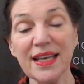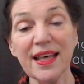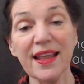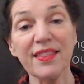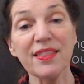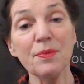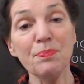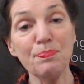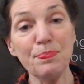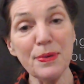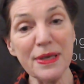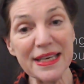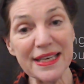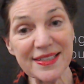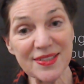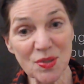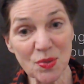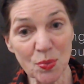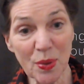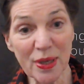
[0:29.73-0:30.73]
The big
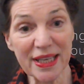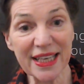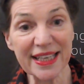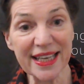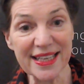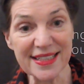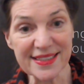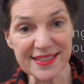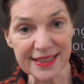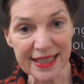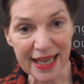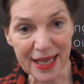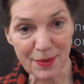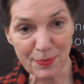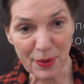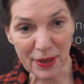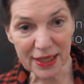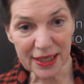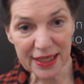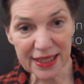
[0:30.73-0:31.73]
swing against
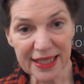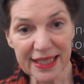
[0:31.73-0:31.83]
Labor